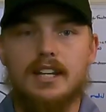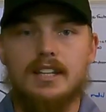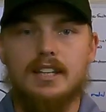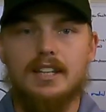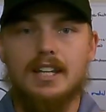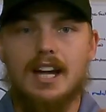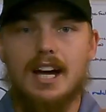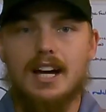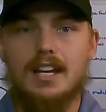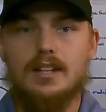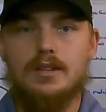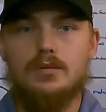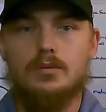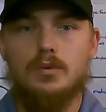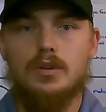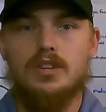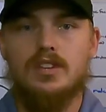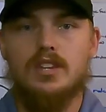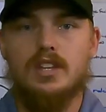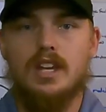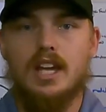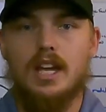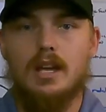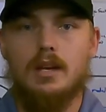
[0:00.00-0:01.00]
and lined
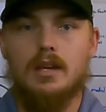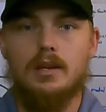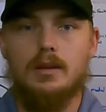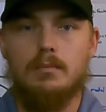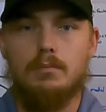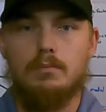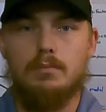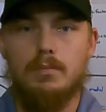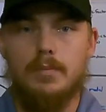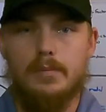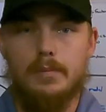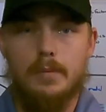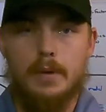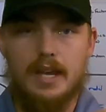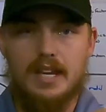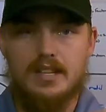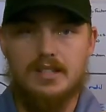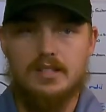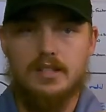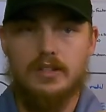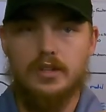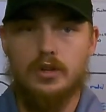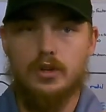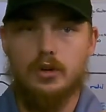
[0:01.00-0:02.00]
with a
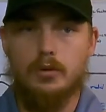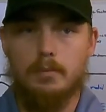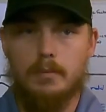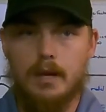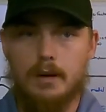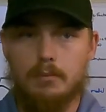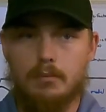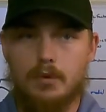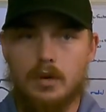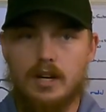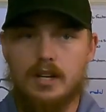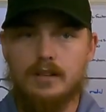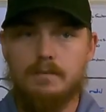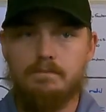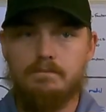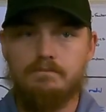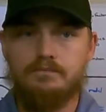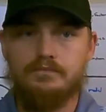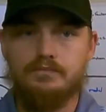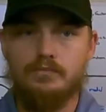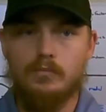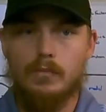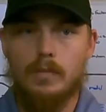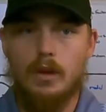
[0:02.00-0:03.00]
basilar membrane,
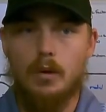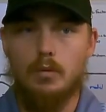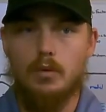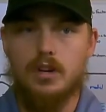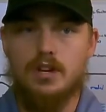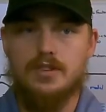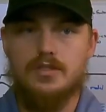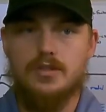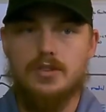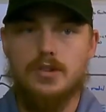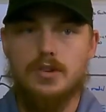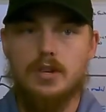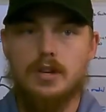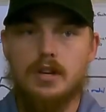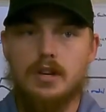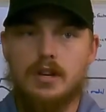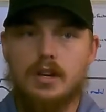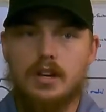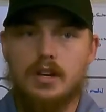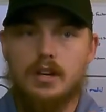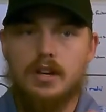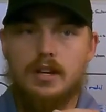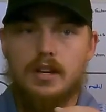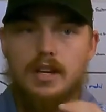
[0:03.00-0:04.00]
which
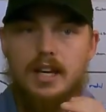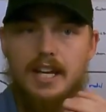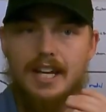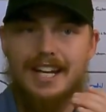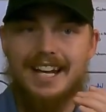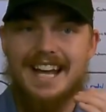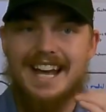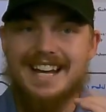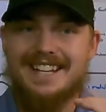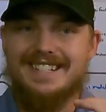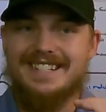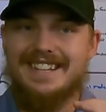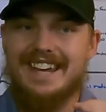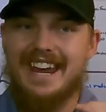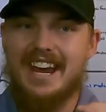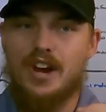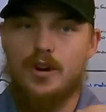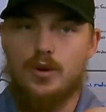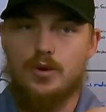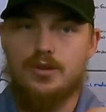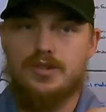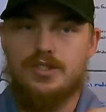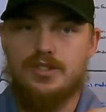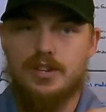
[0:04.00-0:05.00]
it has
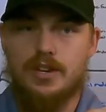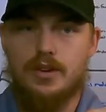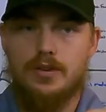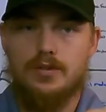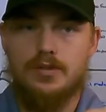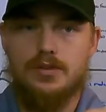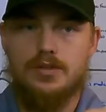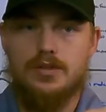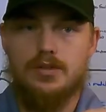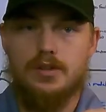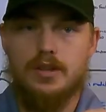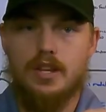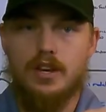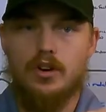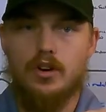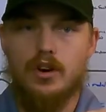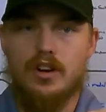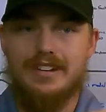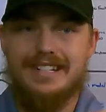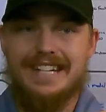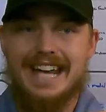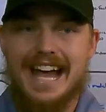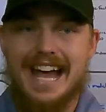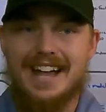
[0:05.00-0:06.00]
hair cells that
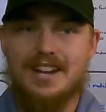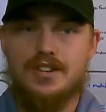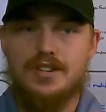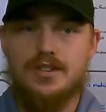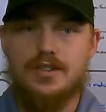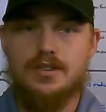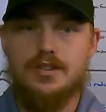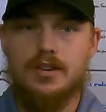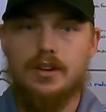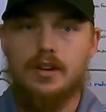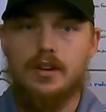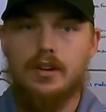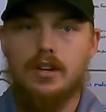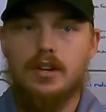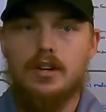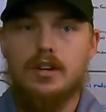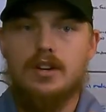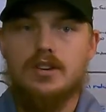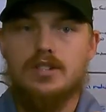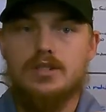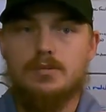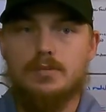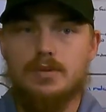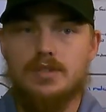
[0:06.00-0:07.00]
are attached.
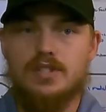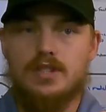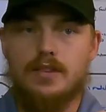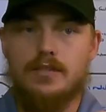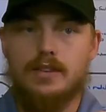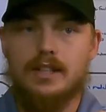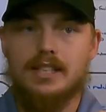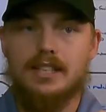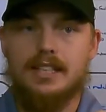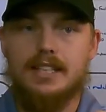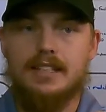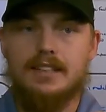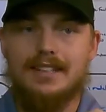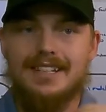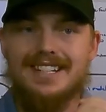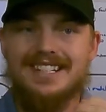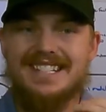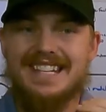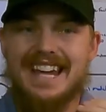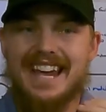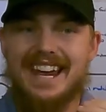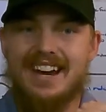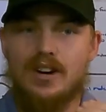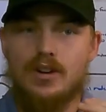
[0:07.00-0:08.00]
Specifically,
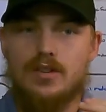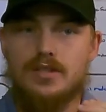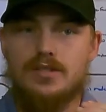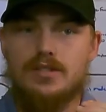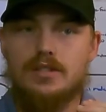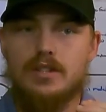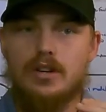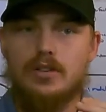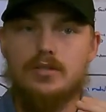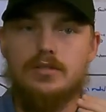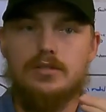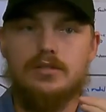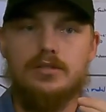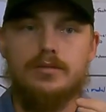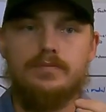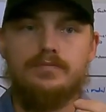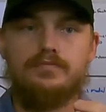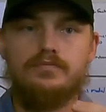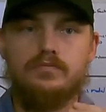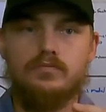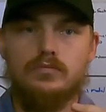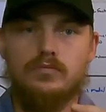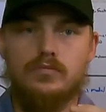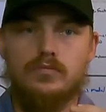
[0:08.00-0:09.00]
these hair cells